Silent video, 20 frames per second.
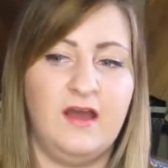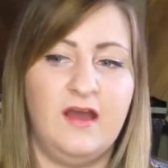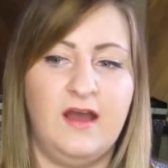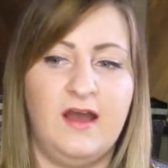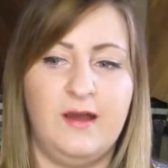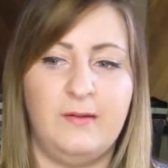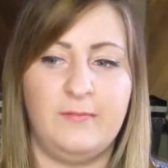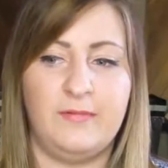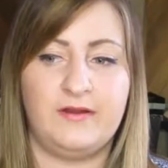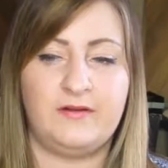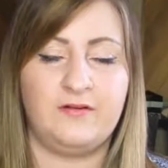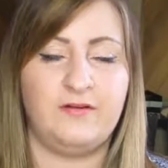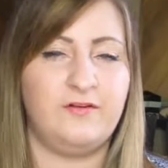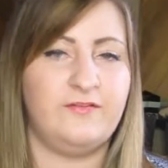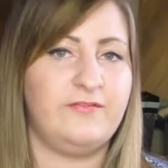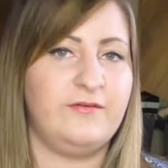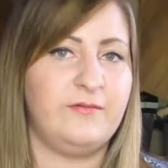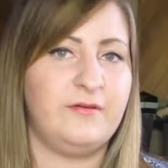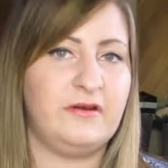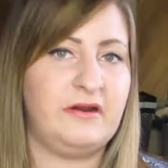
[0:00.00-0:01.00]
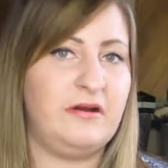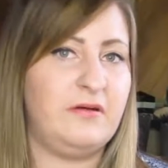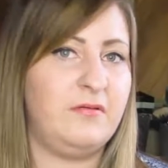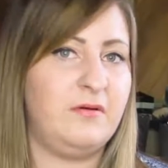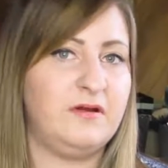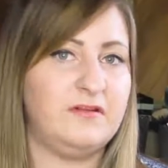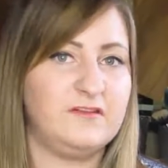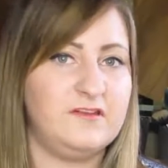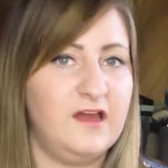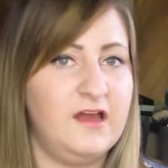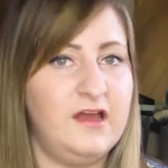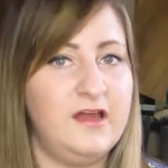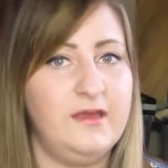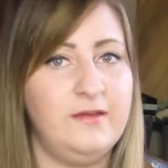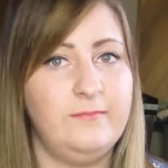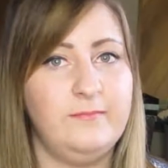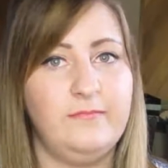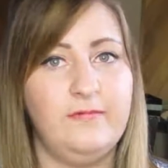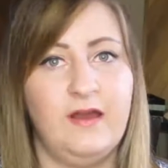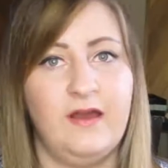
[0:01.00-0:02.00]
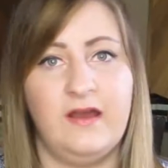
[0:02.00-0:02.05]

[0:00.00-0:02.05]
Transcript: Um, I don't know if I'm gonna owe on time.